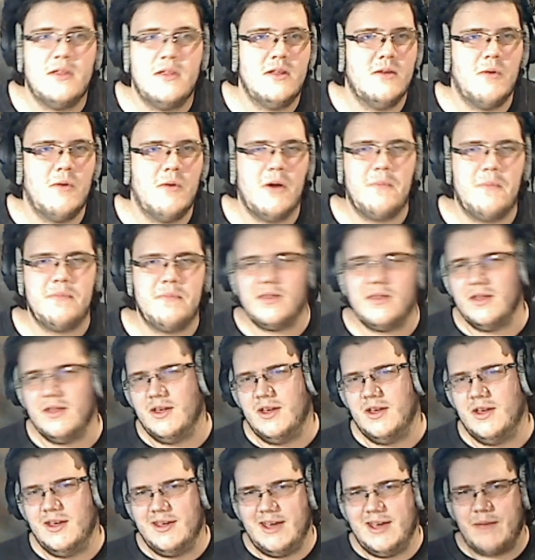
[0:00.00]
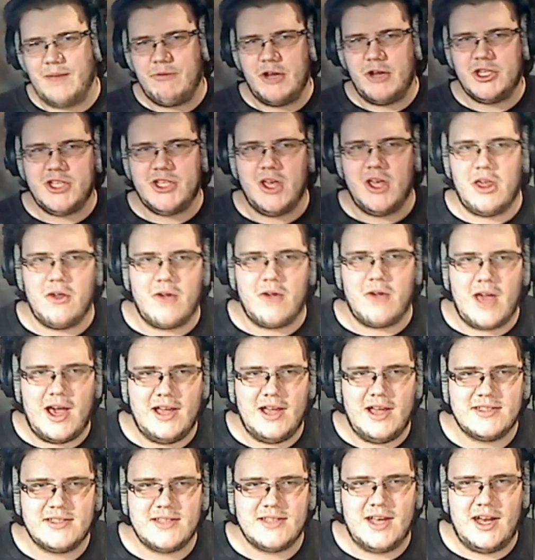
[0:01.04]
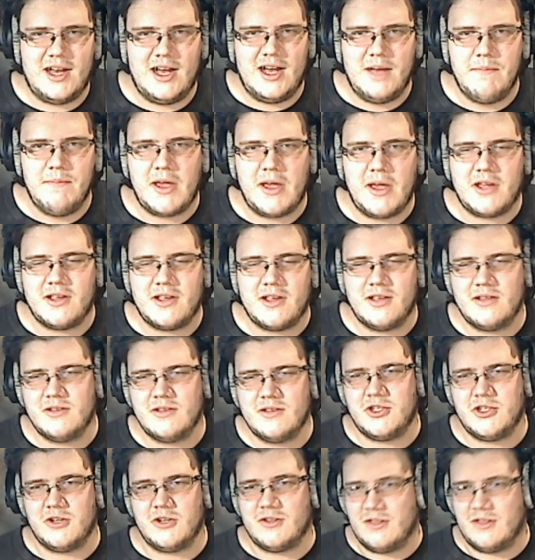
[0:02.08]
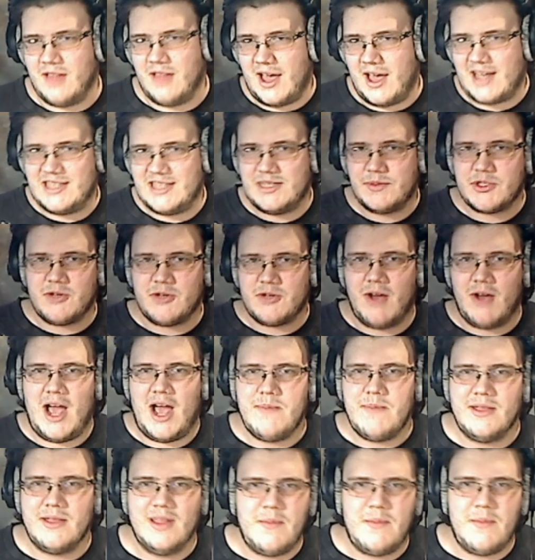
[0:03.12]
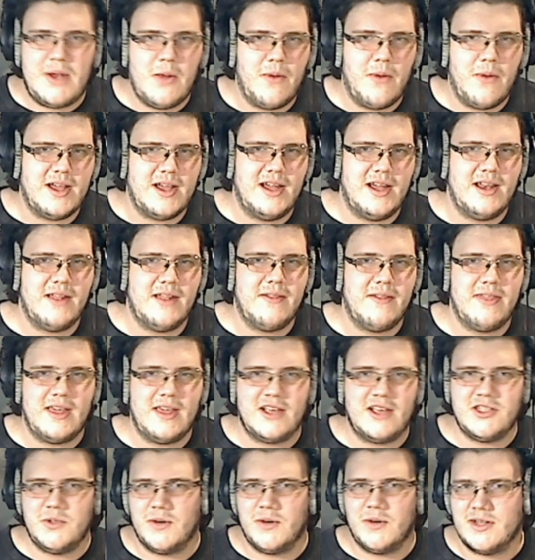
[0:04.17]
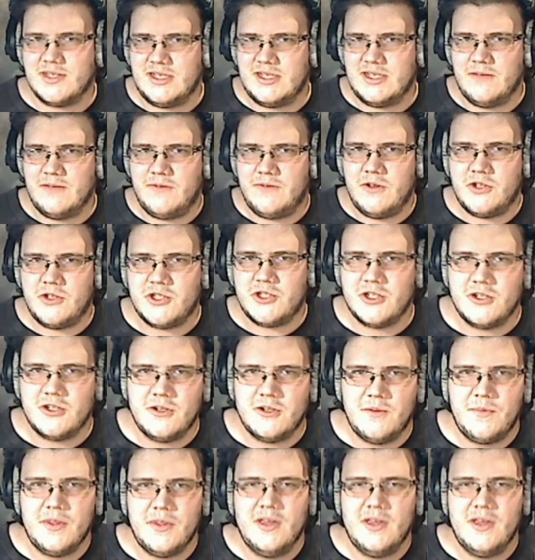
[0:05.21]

Well, I appreciate you guys. Make sure to like and subscribe, and let me know what kind of things you want to see in the future.